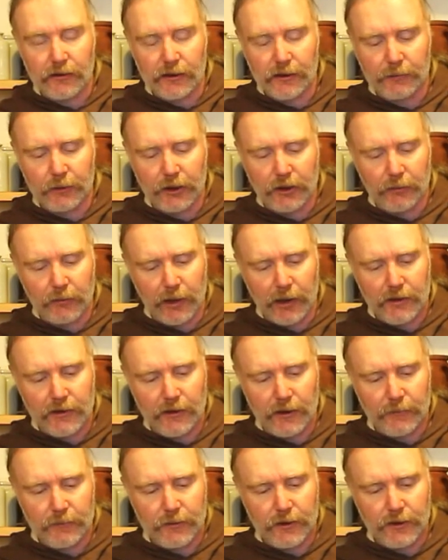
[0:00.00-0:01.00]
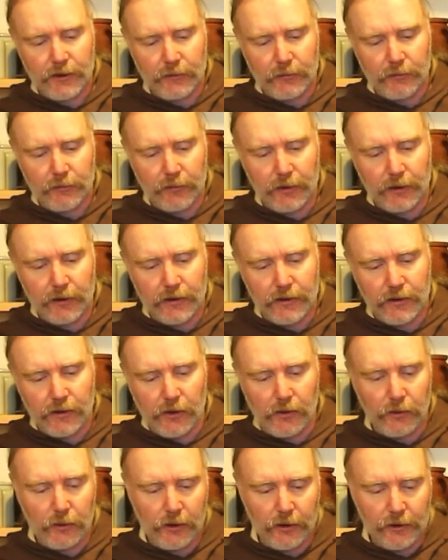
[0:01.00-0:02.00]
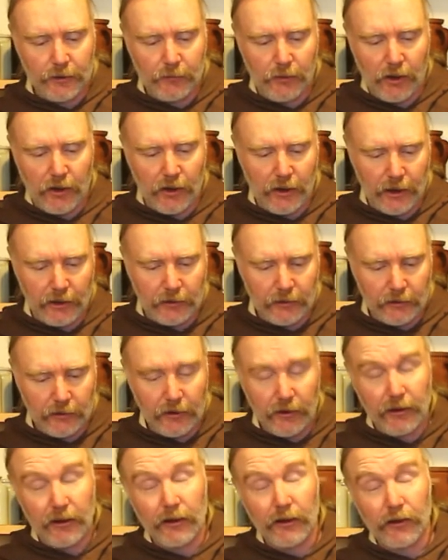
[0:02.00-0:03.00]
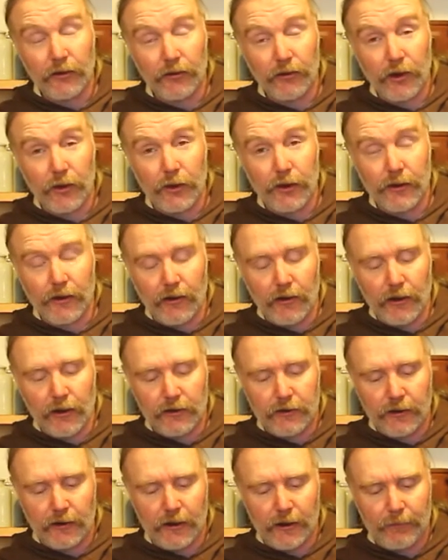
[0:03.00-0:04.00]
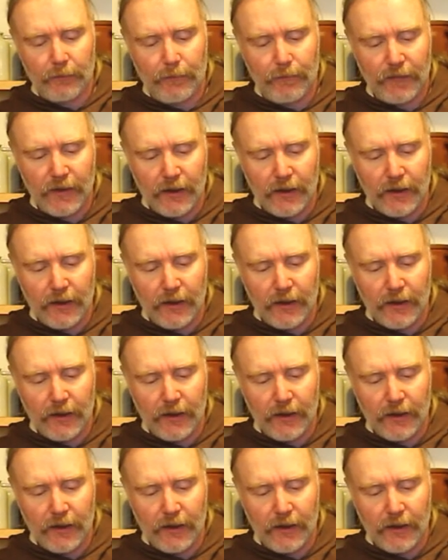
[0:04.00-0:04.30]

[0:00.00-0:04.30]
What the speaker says: I'm going to mix up some salt water brine and throw in there on top,